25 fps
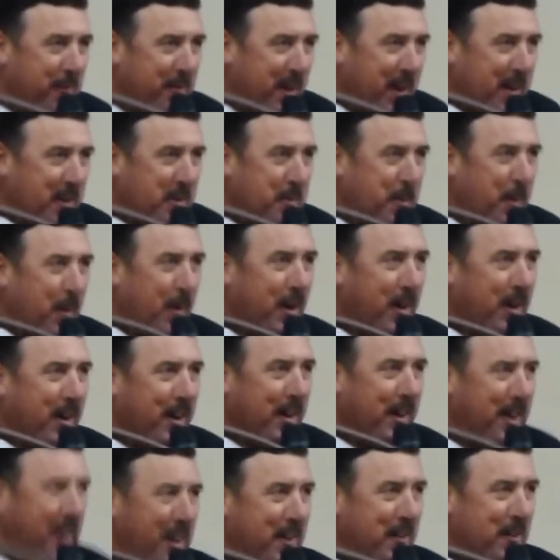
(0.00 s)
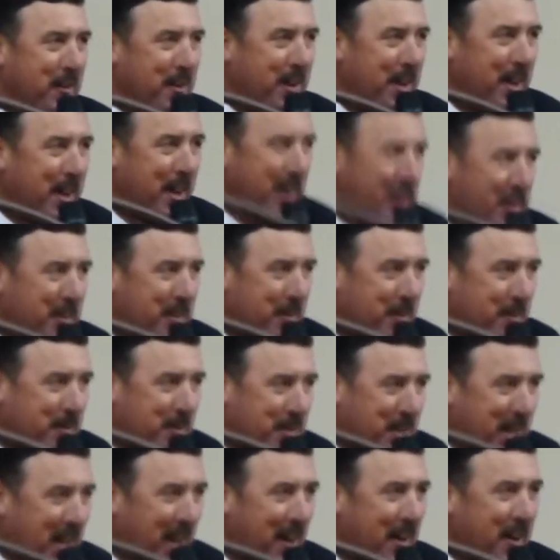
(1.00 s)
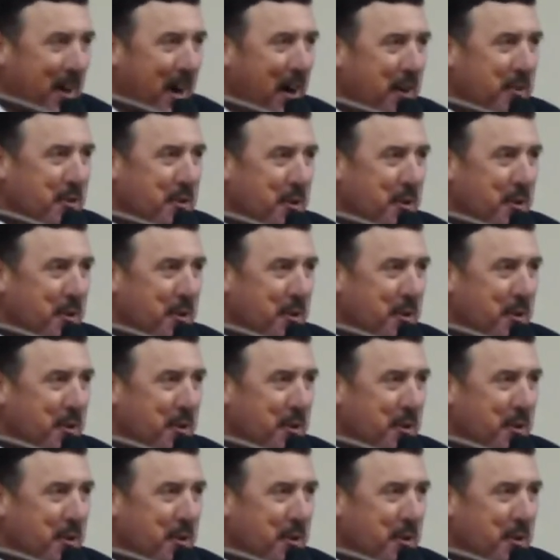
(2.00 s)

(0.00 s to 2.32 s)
Facebook and telling our